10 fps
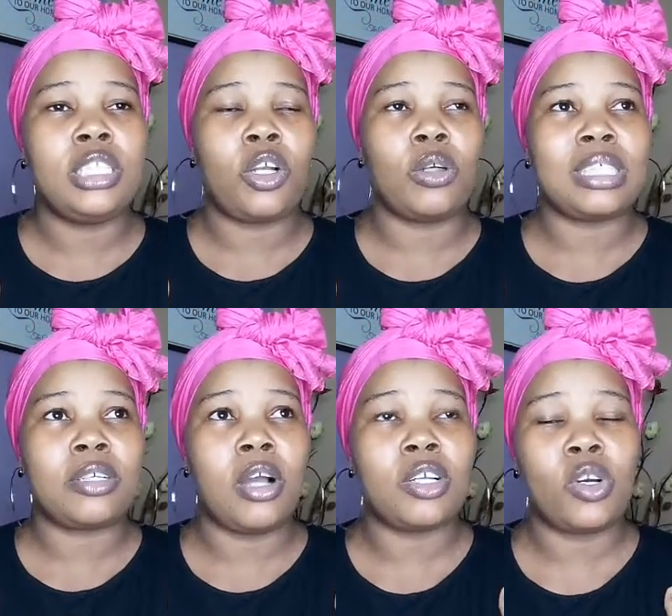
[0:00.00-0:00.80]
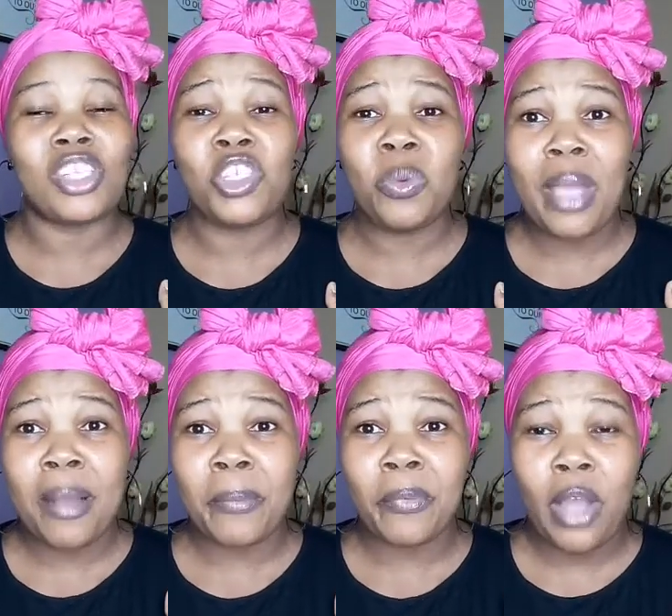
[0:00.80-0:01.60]
Considering
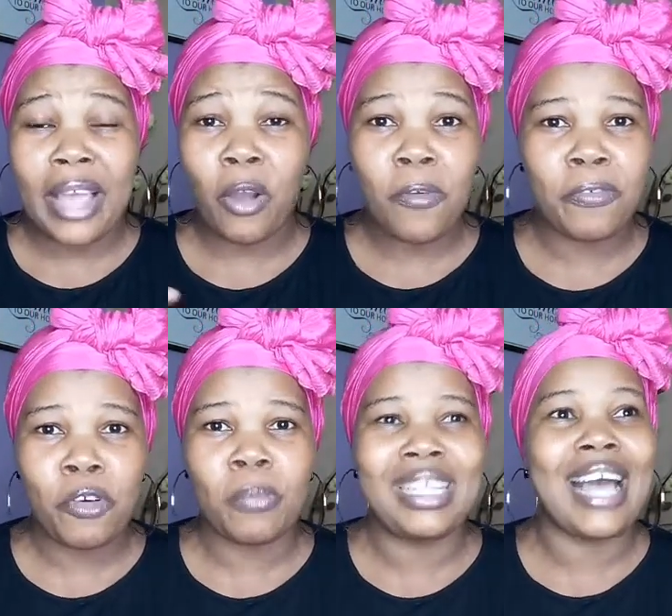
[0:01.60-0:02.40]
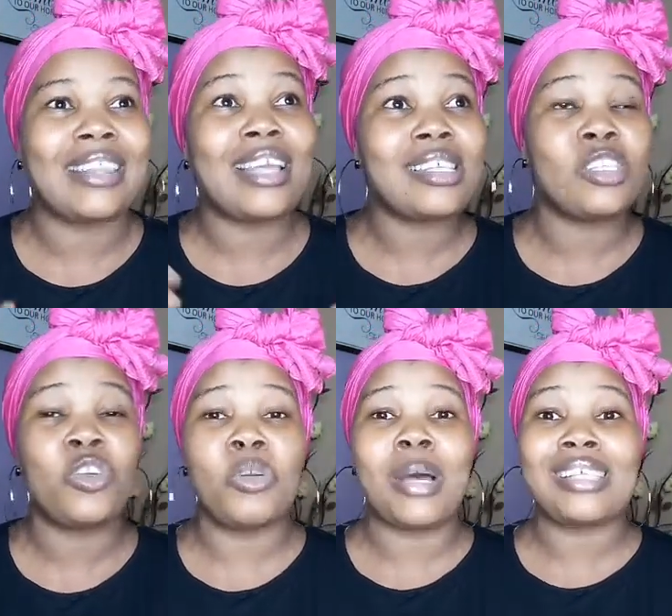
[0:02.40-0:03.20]
where I come from, there are things
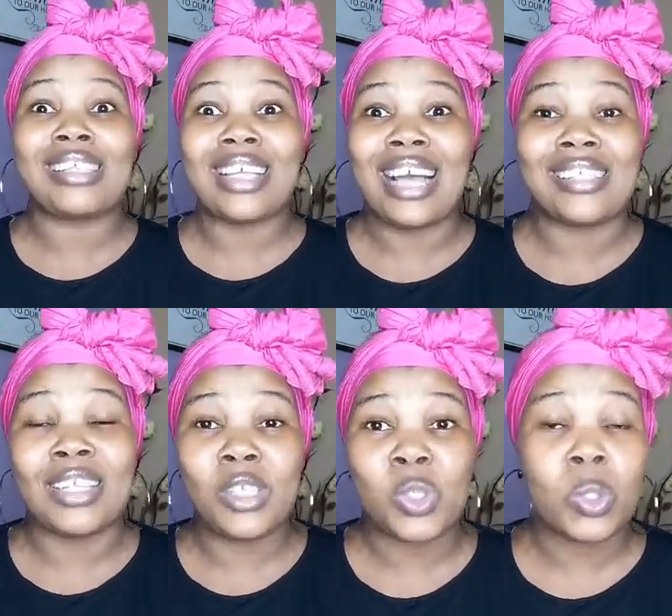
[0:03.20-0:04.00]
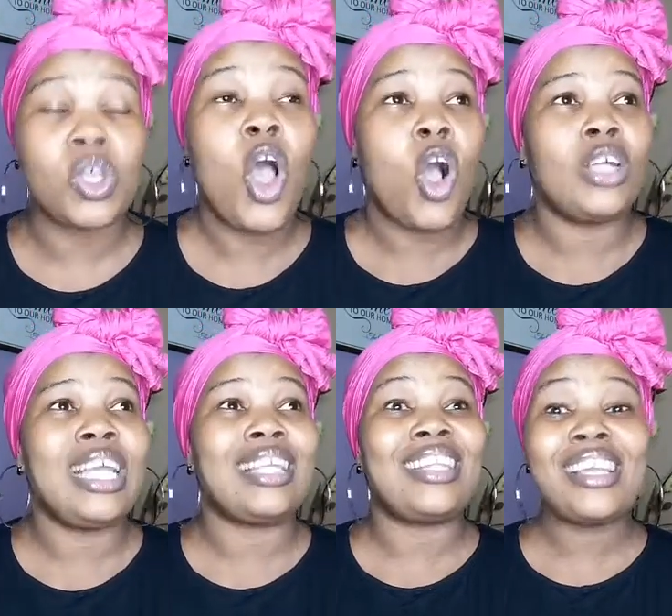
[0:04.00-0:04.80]
Yorubas take as insult, or
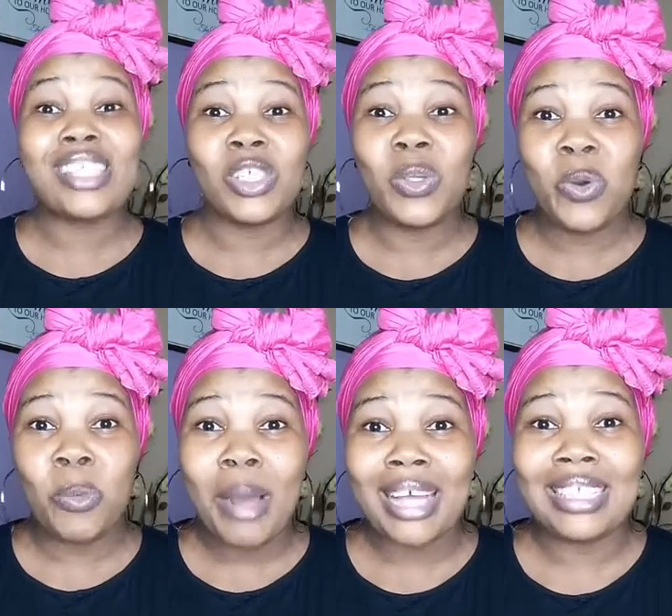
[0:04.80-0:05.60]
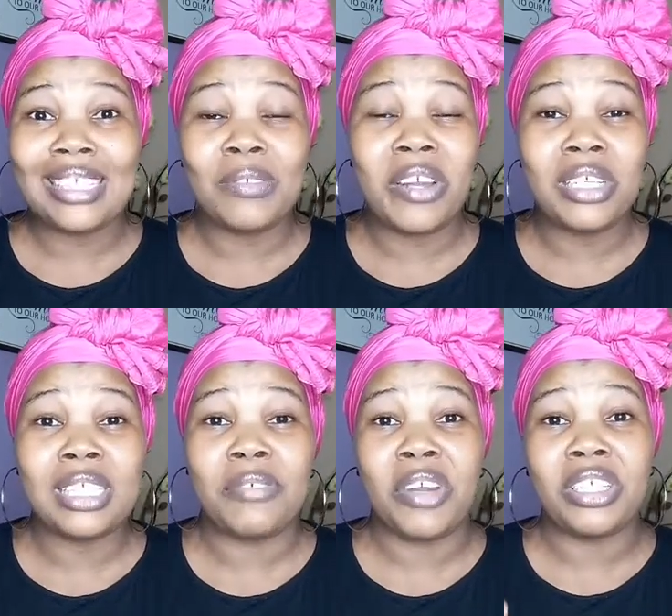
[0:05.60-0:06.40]
there are things
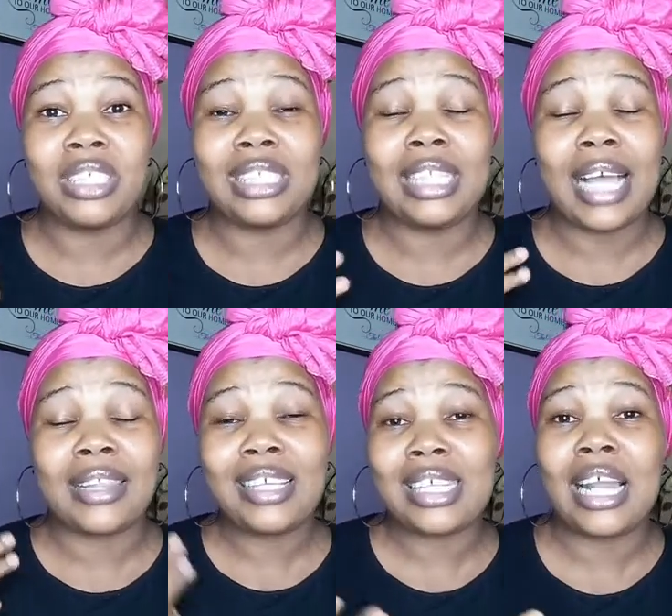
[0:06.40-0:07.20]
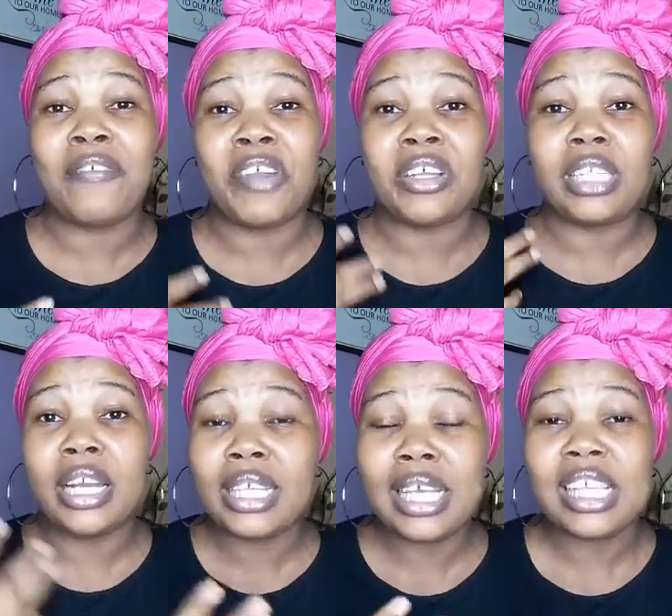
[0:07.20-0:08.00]
Yorubas, there are things that are very
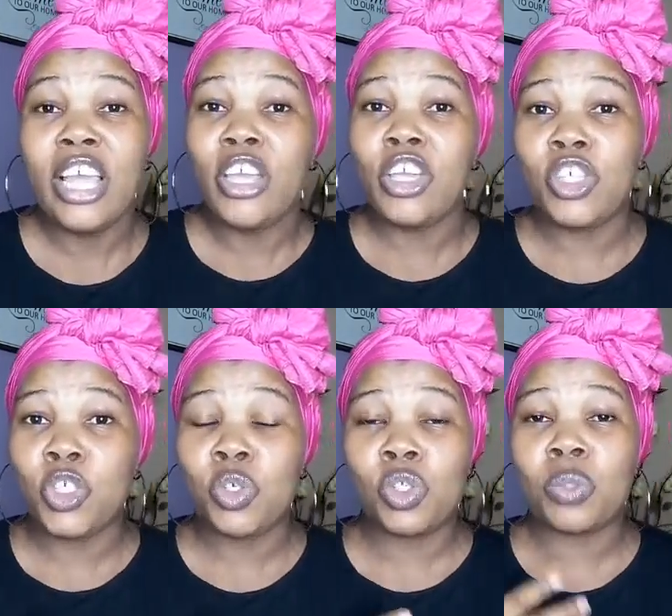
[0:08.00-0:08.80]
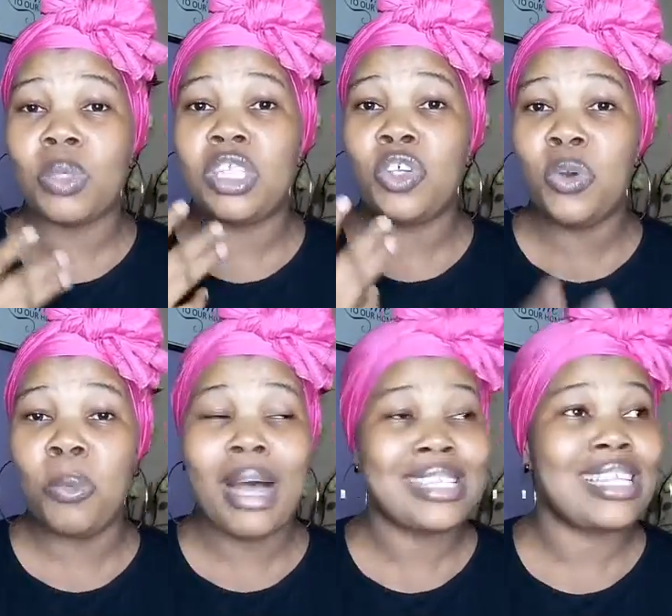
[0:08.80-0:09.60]
delicate issues with
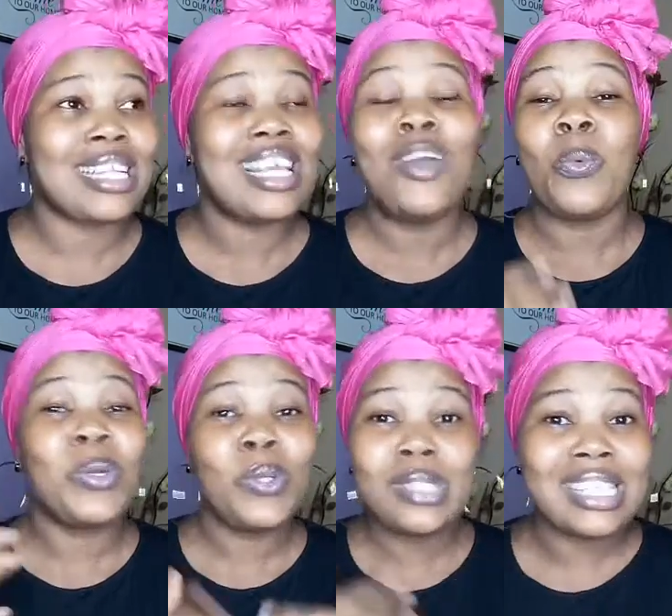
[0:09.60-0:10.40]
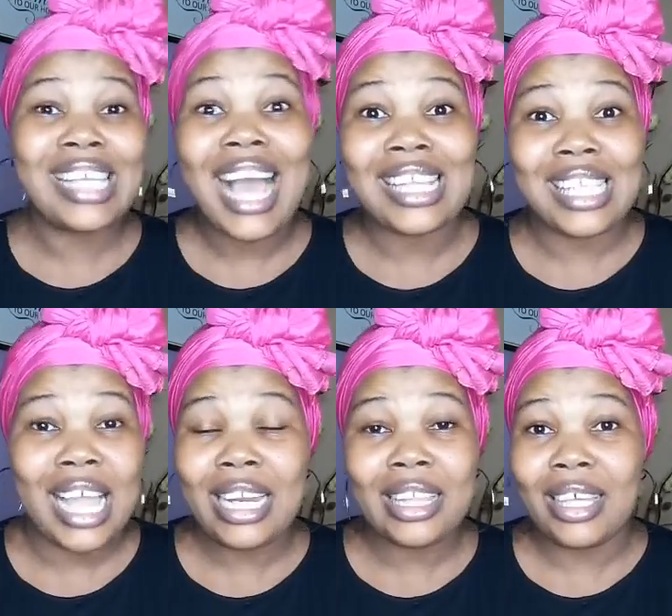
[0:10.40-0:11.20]
Yorubas that we don't see as
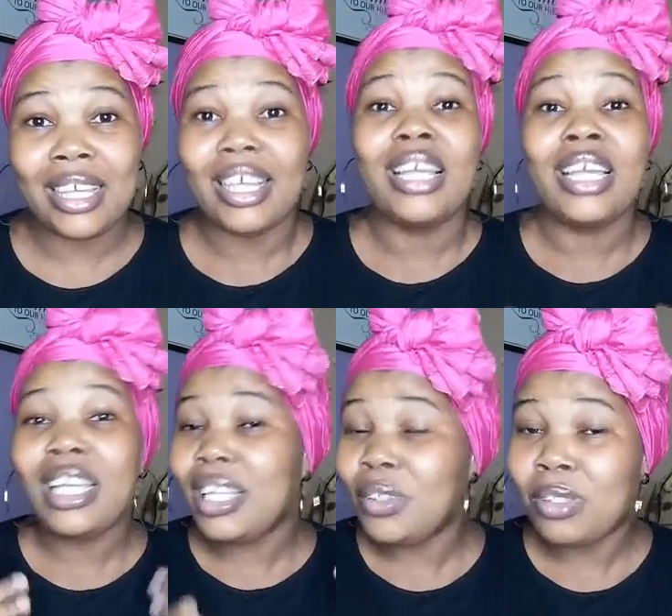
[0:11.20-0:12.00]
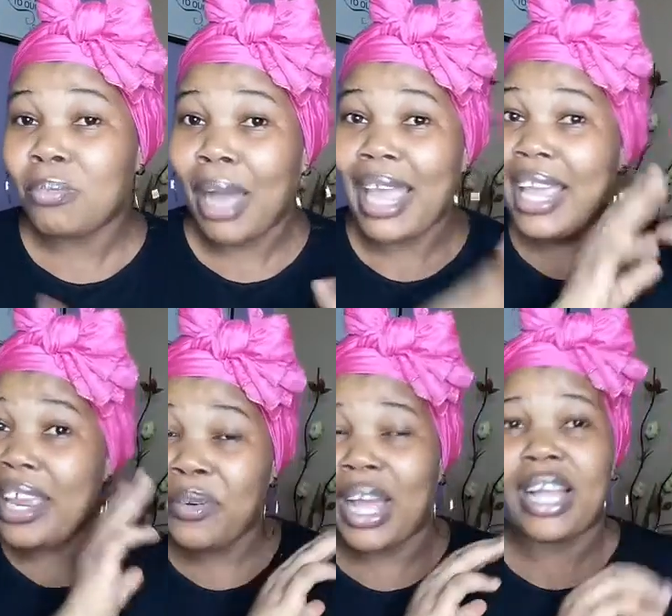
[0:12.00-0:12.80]
anything in my
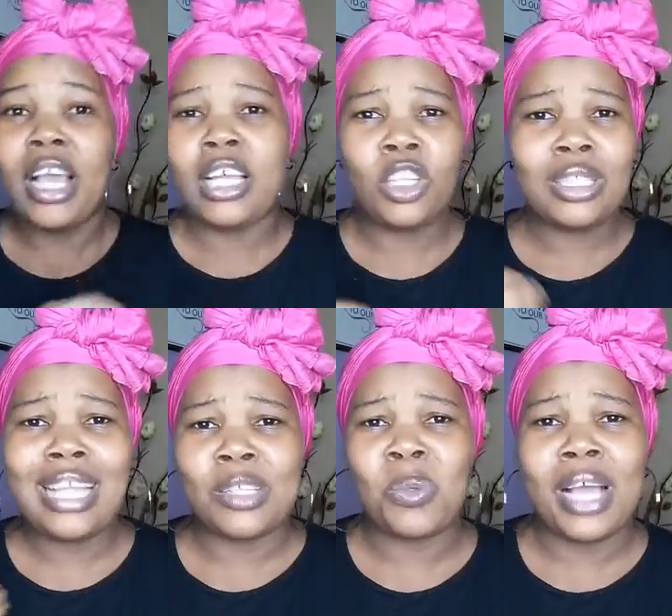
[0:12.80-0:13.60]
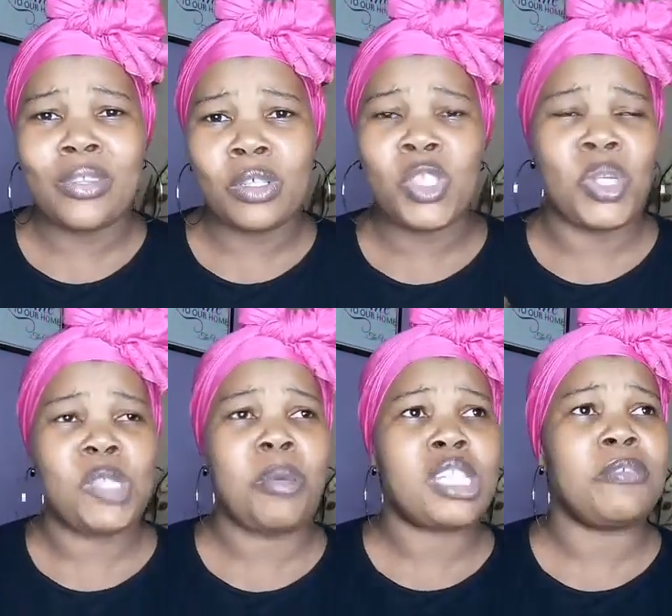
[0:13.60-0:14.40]
area. Not that we are not
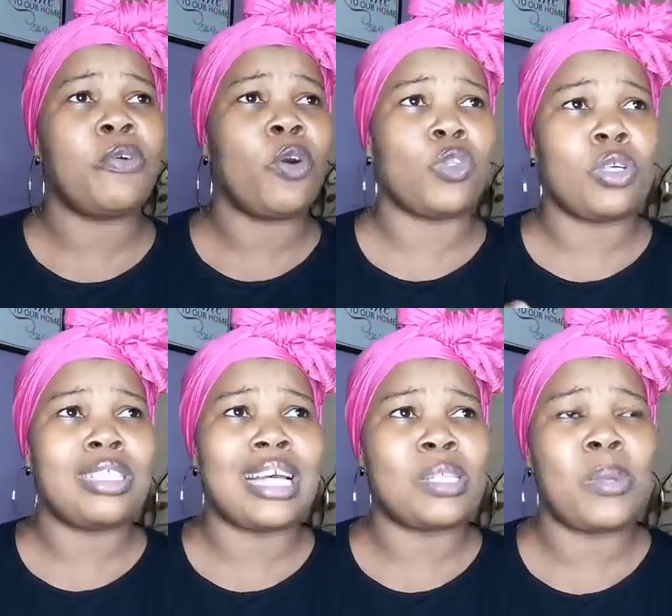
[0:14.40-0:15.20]
respectful or not that